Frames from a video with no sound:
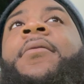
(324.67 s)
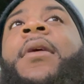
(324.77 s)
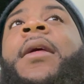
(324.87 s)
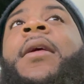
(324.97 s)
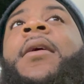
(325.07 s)

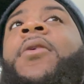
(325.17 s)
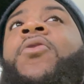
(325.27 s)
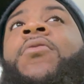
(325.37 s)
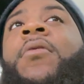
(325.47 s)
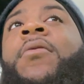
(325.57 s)
It,
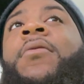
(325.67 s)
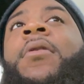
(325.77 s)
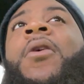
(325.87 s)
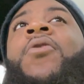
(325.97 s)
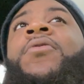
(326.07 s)
you know, as
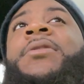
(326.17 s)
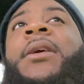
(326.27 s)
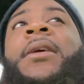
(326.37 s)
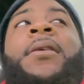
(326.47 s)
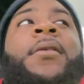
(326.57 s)
long as
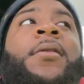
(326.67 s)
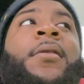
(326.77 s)
he